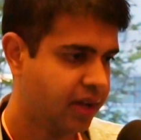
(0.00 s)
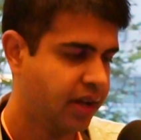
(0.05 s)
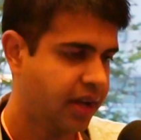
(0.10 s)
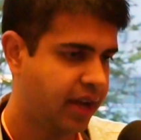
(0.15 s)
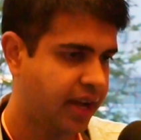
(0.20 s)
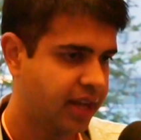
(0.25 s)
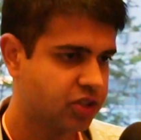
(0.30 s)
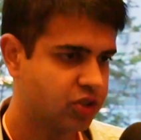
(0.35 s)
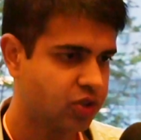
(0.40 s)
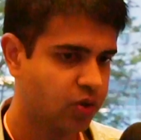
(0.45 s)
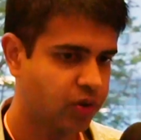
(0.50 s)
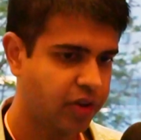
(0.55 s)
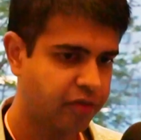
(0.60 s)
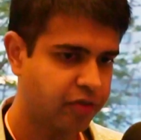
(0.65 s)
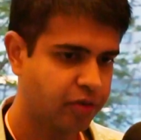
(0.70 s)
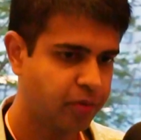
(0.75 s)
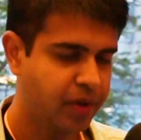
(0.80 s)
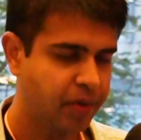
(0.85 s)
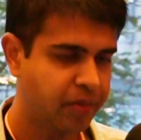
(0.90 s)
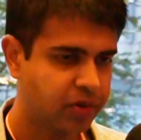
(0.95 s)
And so you have
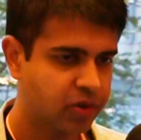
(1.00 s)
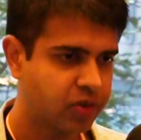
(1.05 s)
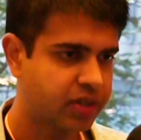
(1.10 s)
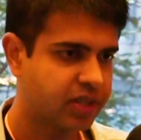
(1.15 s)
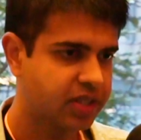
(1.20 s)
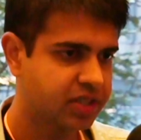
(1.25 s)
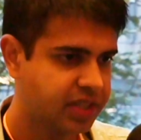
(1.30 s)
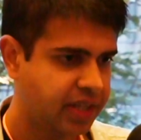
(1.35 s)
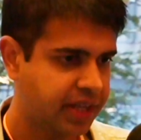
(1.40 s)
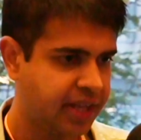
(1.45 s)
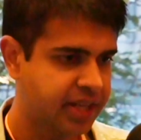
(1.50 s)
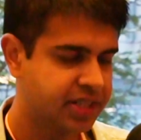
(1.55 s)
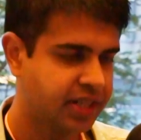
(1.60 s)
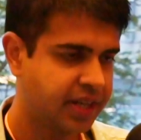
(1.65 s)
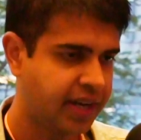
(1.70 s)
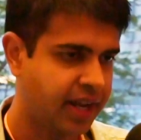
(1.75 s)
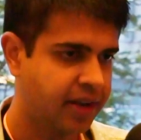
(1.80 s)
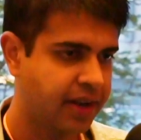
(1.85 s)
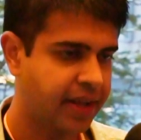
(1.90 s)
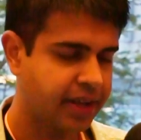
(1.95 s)
to be able to trust the agent,
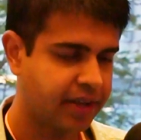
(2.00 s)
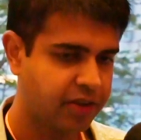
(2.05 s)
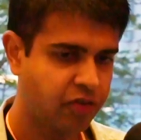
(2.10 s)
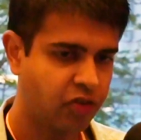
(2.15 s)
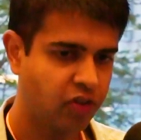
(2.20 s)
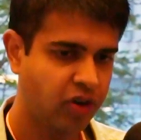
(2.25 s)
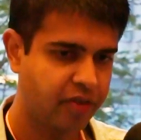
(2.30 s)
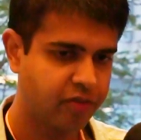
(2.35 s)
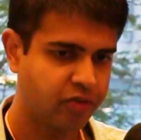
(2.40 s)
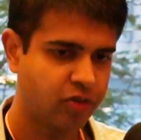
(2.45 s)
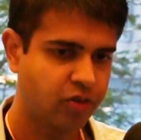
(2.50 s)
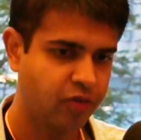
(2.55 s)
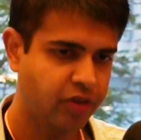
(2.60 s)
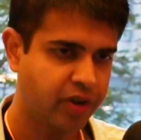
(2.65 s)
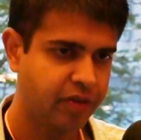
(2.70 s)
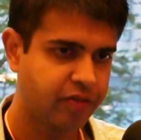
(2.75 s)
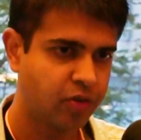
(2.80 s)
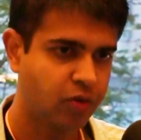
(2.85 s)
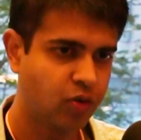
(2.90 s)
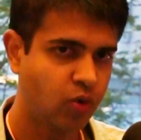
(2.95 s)
and like we have
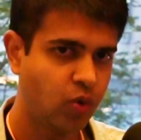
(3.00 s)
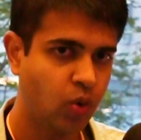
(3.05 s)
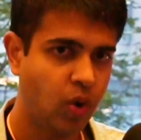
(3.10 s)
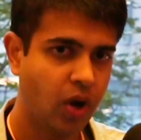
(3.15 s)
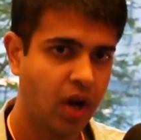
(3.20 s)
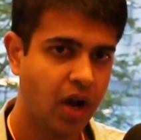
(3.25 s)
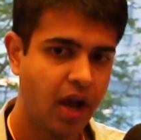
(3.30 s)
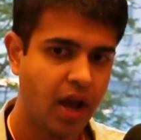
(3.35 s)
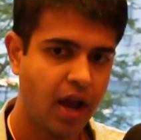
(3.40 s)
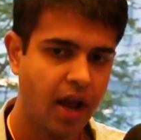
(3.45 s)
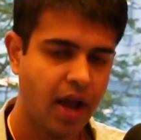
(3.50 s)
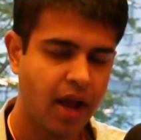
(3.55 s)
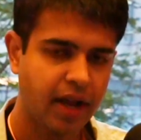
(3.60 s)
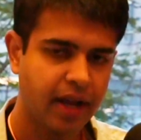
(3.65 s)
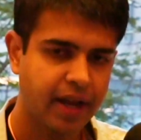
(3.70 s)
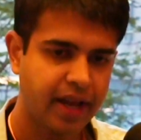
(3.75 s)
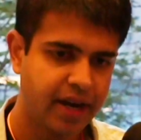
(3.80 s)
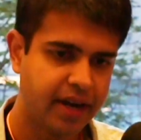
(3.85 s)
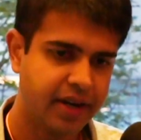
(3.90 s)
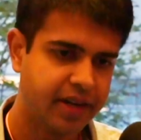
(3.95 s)
to
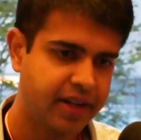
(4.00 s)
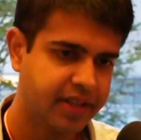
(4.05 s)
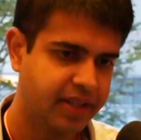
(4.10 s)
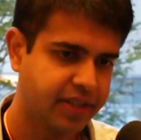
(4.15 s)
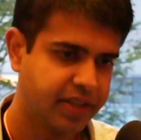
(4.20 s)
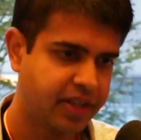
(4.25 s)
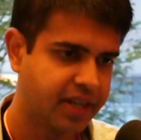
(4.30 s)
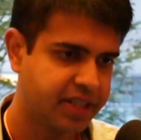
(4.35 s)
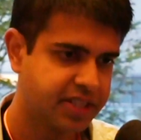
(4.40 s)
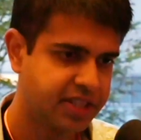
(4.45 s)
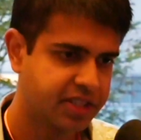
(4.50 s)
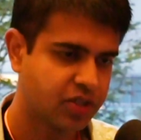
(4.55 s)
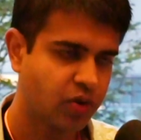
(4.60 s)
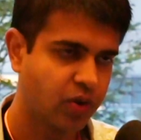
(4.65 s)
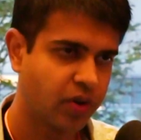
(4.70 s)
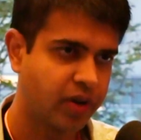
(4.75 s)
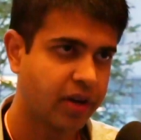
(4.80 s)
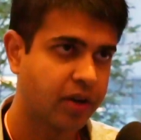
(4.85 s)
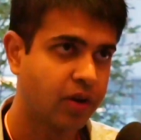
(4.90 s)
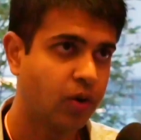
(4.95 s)
guarantee that the agent is
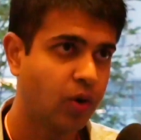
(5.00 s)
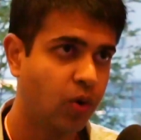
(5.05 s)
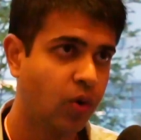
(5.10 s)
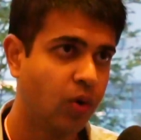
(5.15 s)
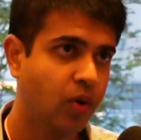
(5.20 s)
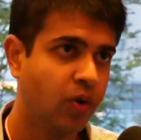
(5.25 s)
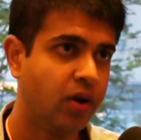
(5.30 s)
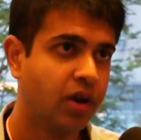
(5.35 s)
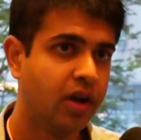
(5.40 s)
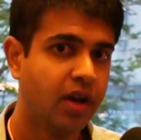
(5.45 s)
going to go